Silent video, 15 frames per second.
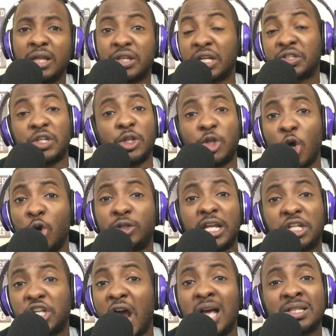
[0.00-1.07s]
This the dude
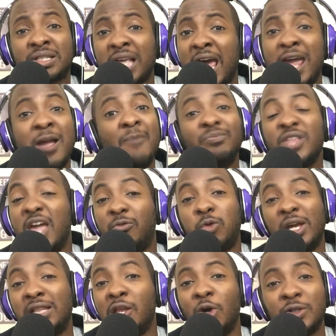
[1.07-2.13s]
that y'all say, if
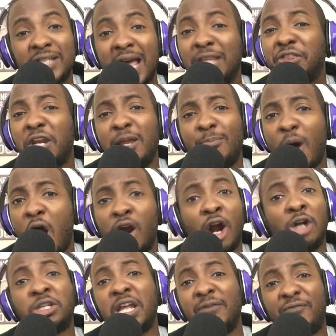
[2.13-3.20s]
we lose Anthony Barr,
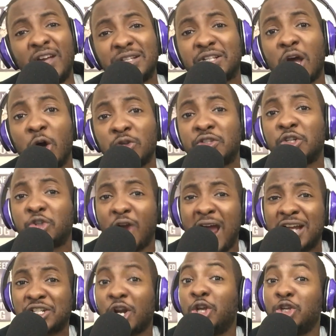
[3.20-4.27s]
our defense goes to
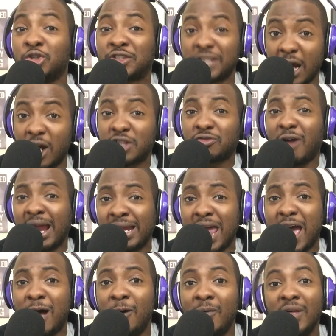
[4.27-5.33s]
trash? Are you serious right
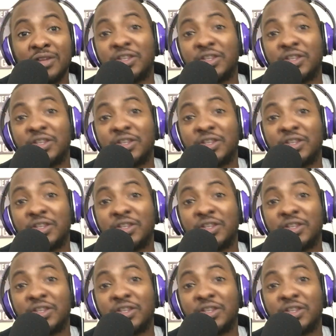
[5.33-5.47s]
now?